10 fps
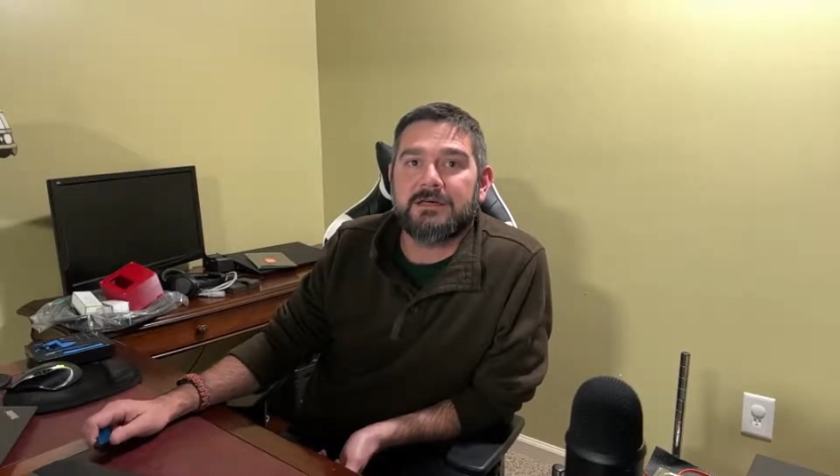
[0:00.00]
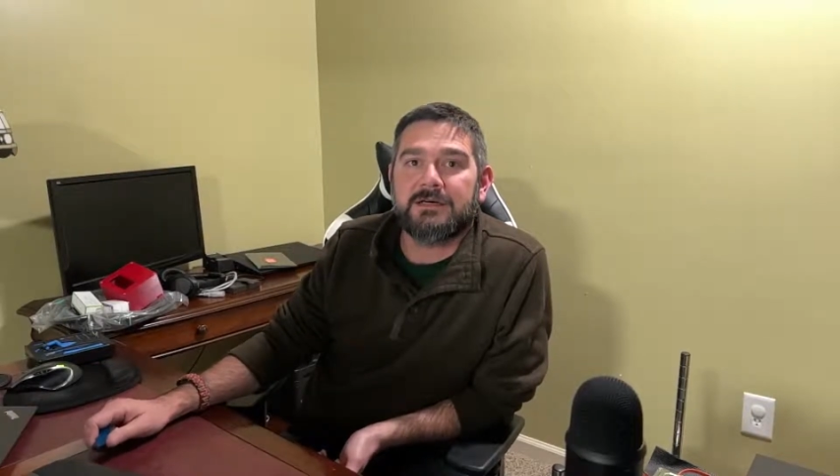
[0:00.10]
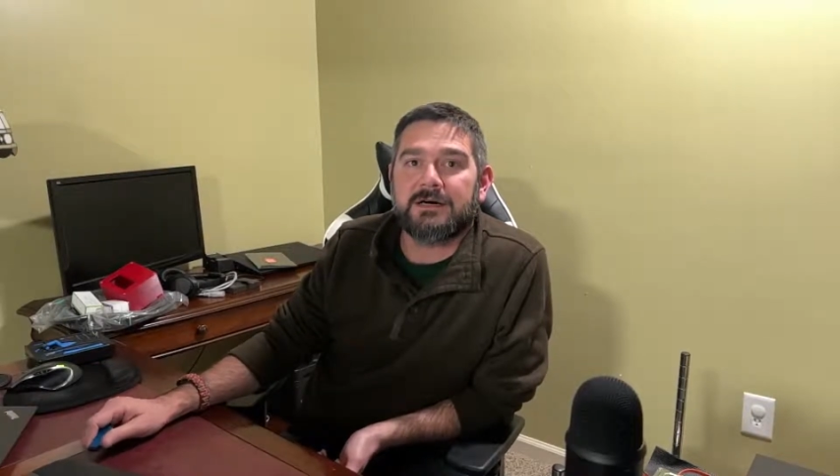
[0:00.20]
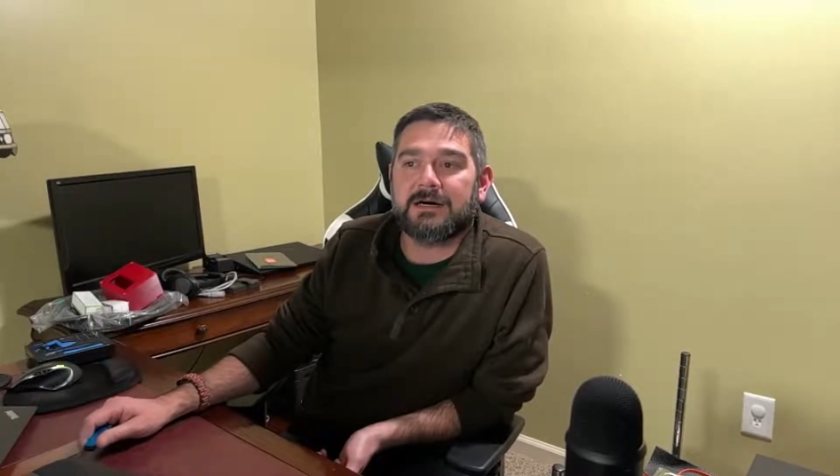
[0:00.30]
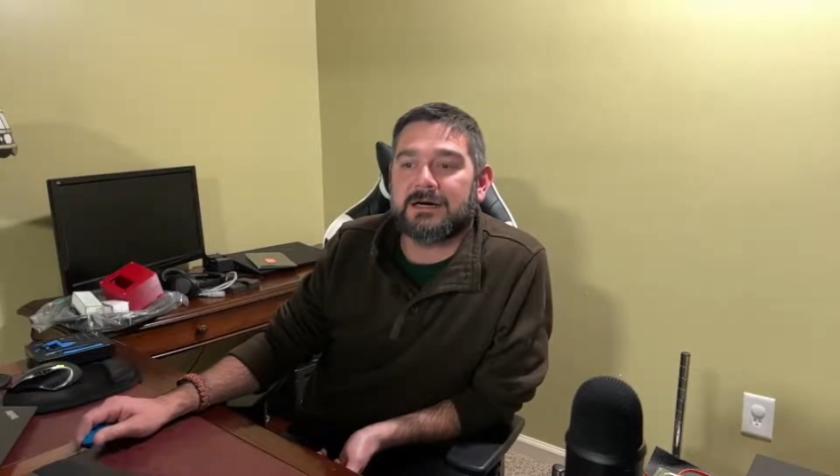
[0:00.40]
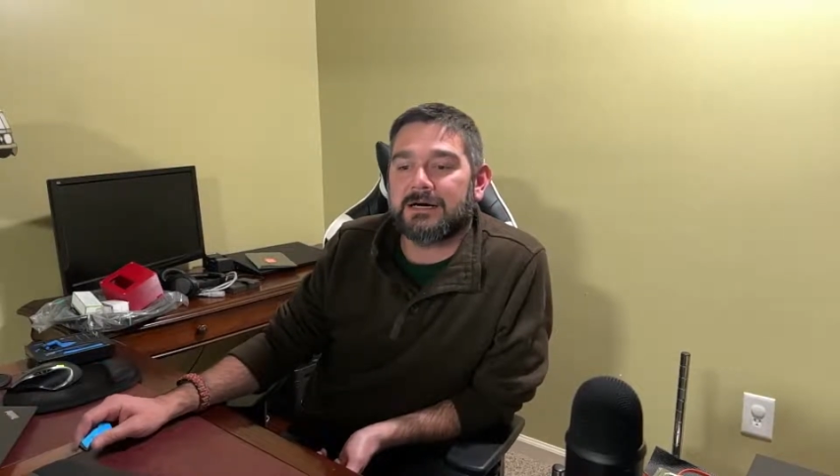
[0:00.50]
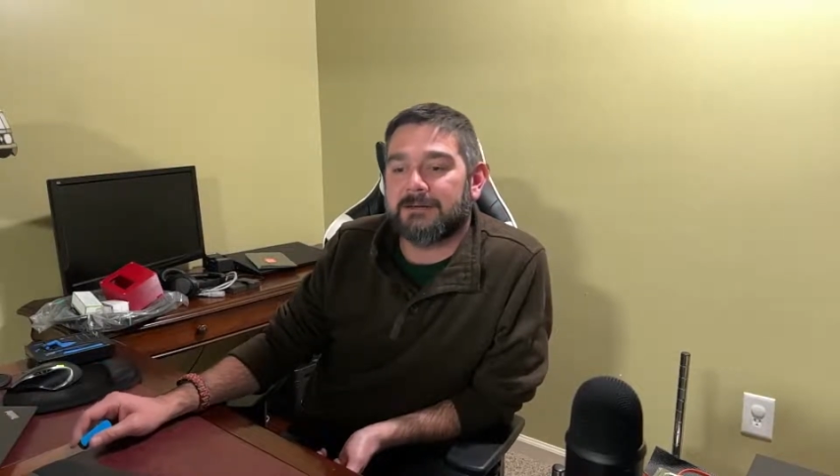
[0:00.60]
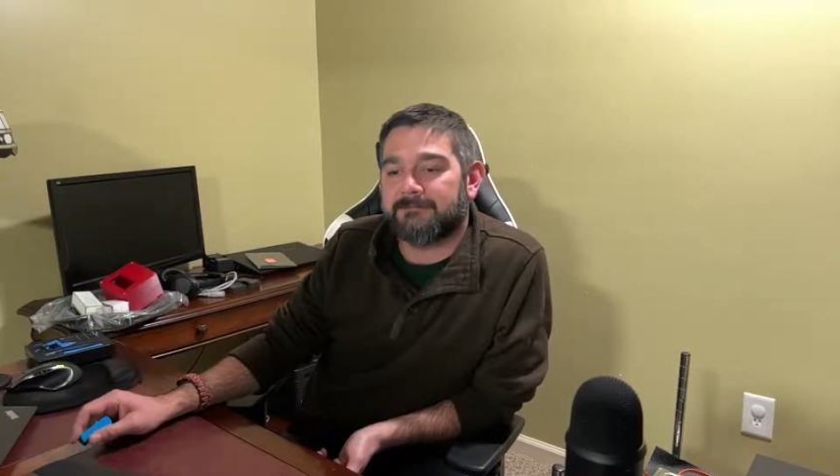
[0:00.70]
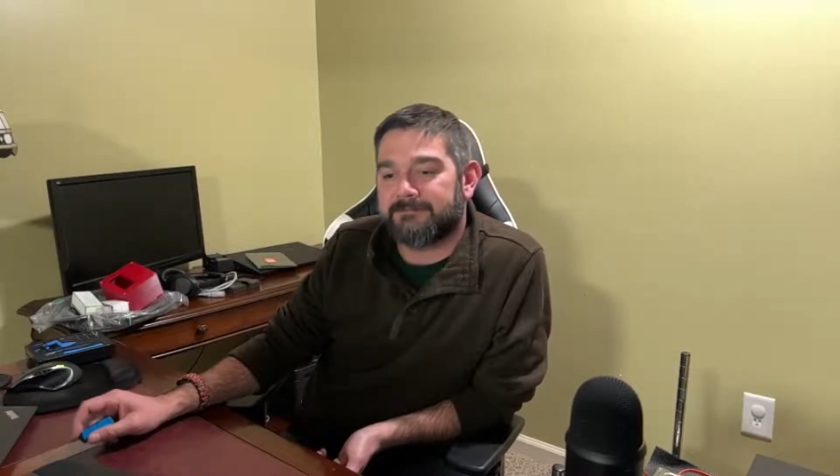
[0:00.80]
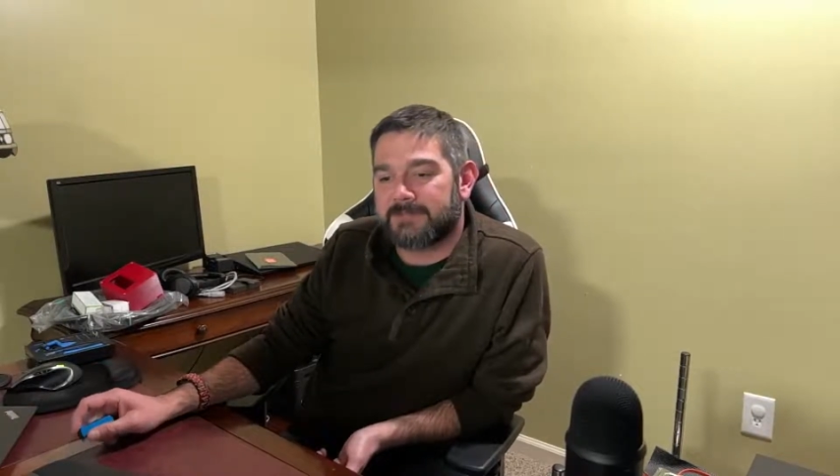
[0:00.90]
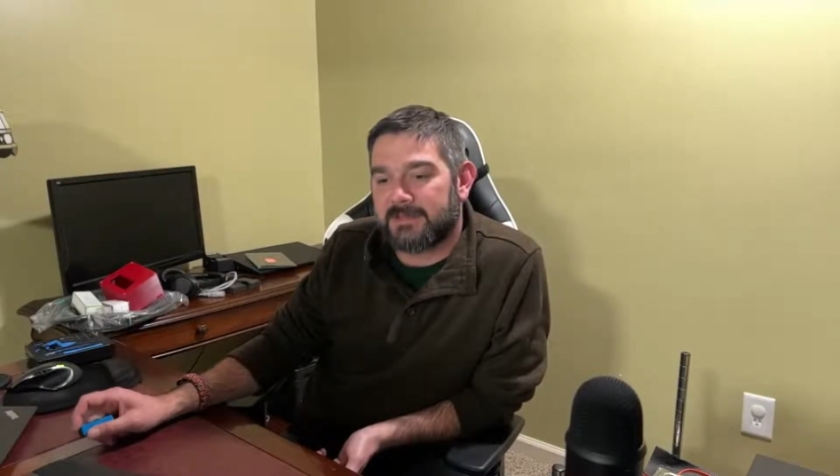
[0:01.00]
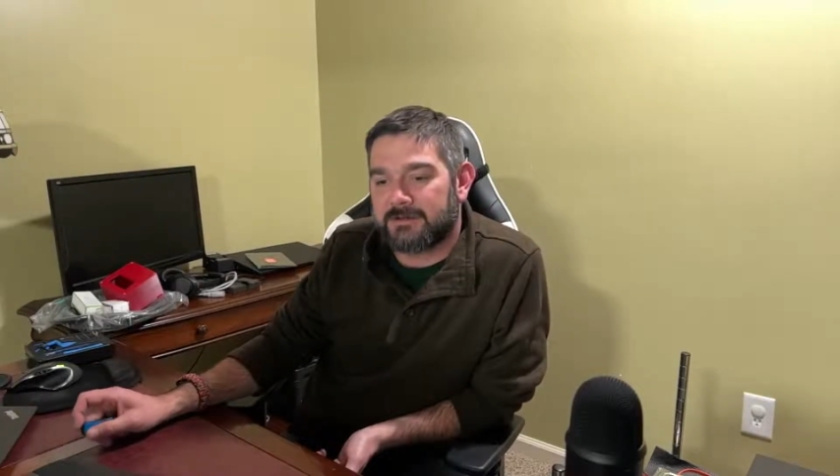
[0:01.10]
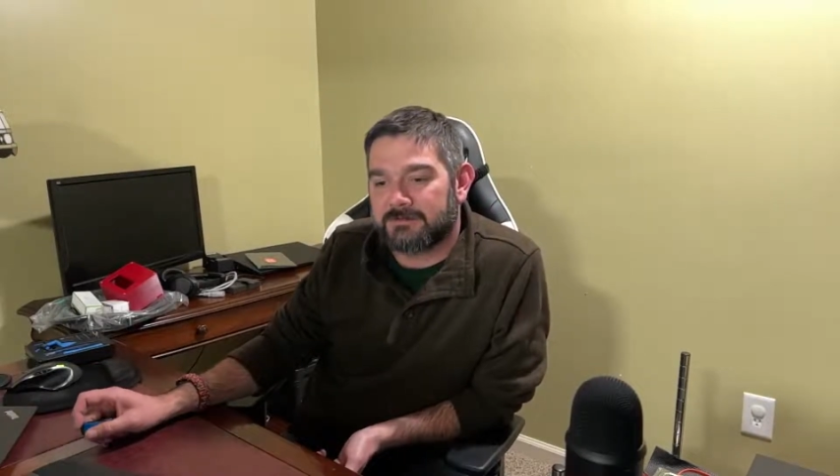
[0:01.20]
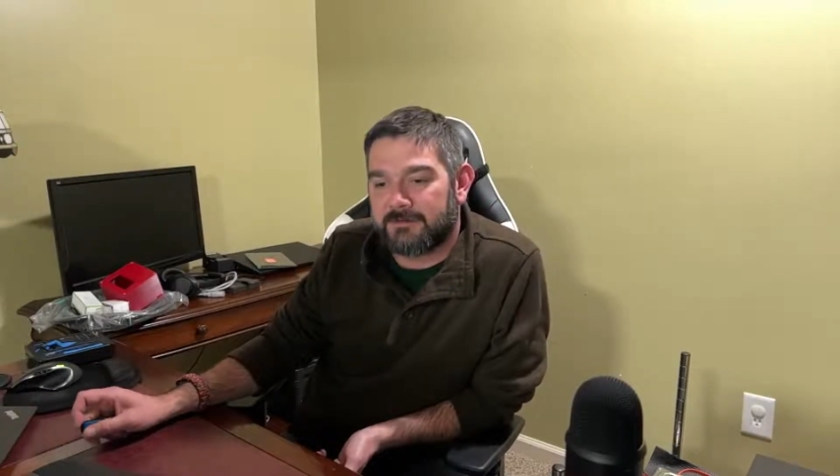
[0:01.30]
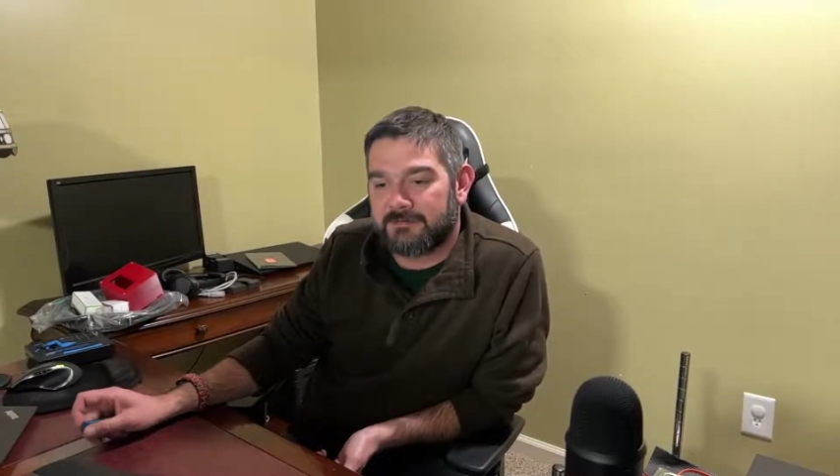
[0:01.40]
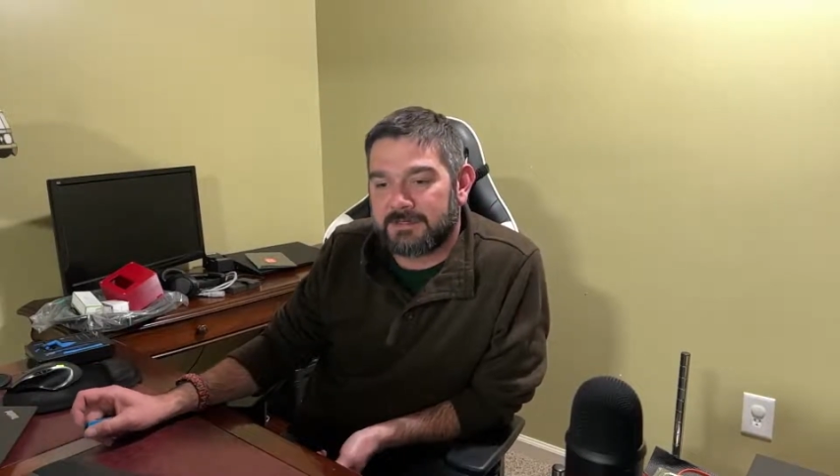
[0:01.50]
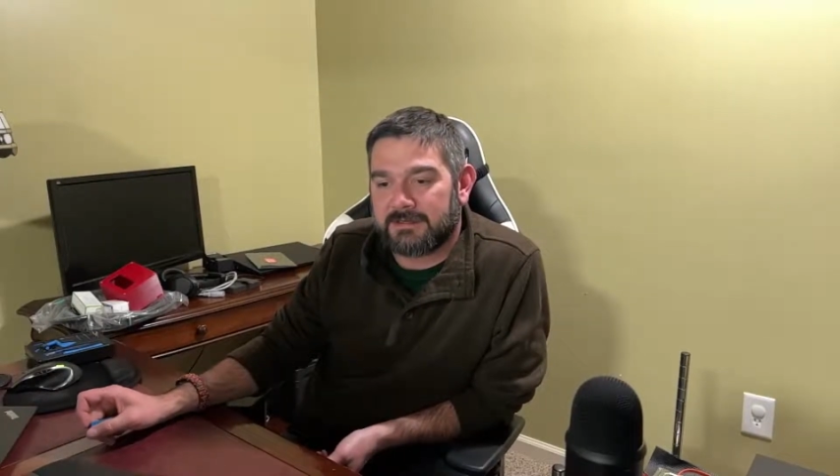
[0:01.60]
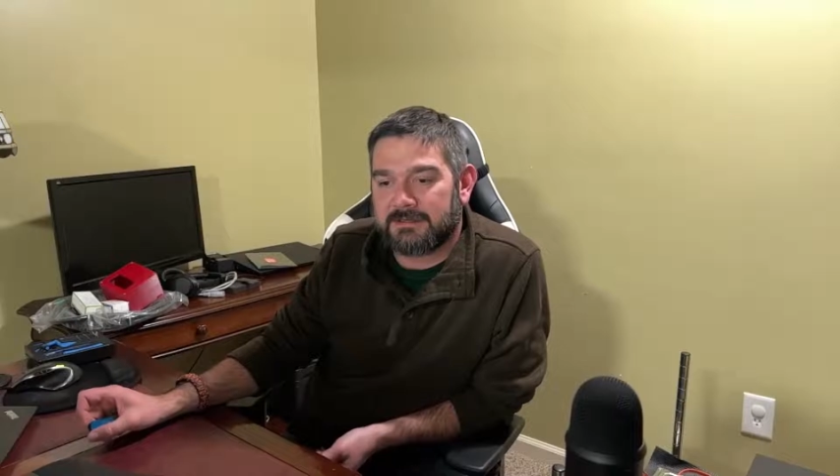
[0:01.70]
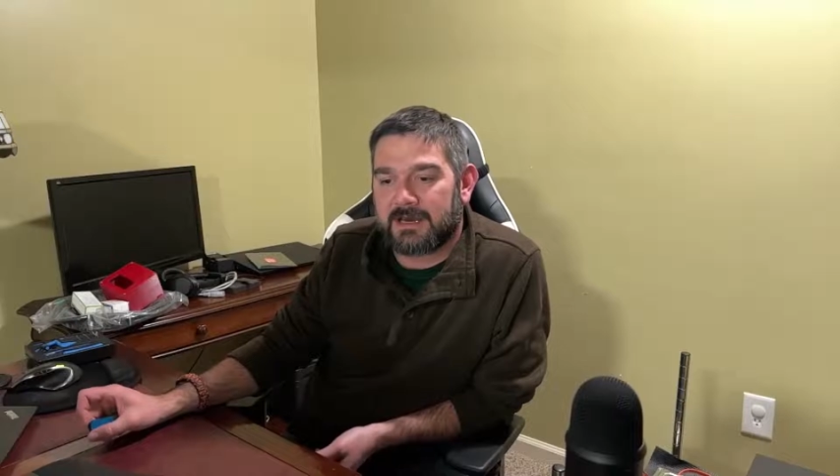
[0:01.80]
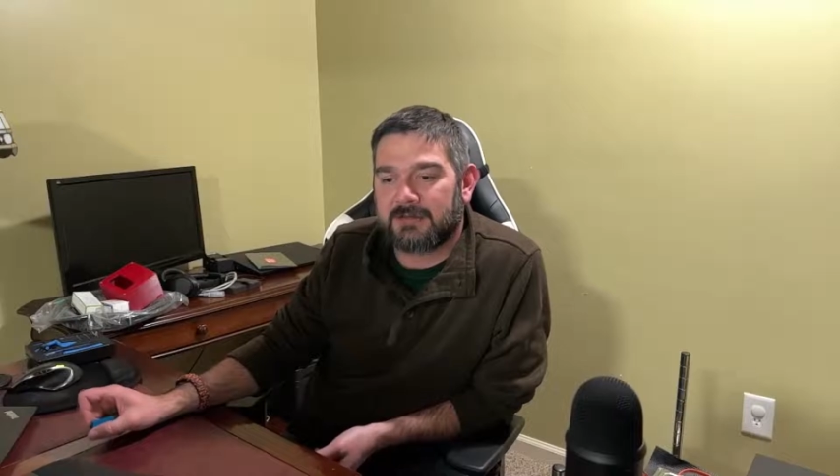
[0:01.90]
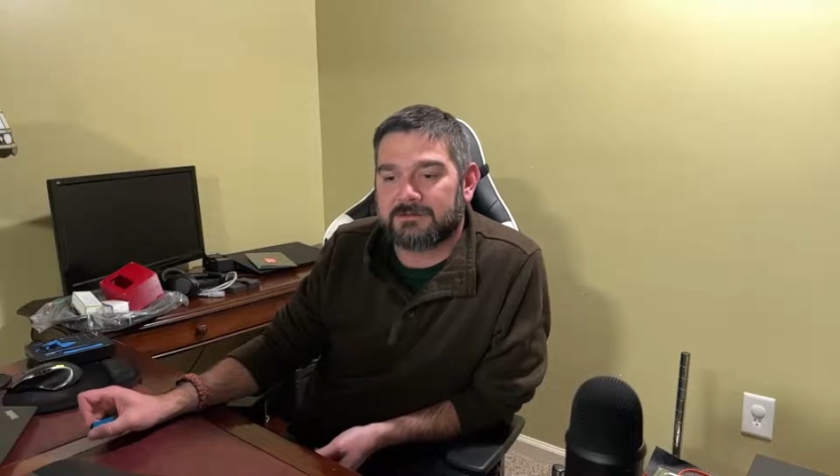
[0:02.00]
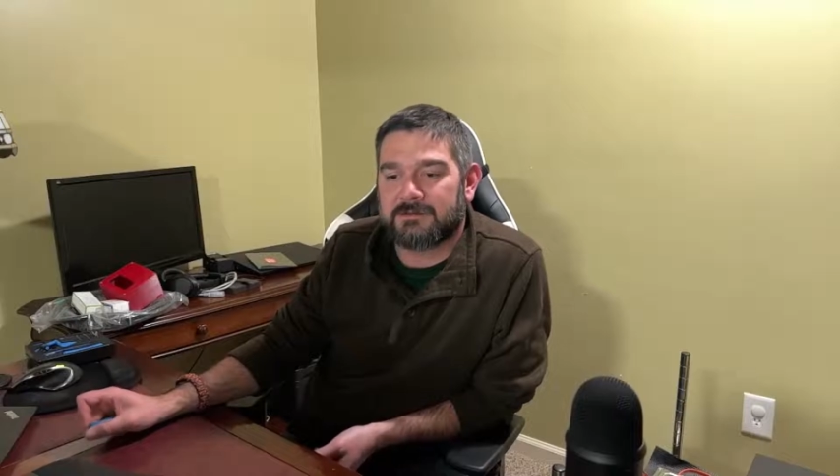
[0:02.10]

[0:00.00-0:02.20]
you know, is $15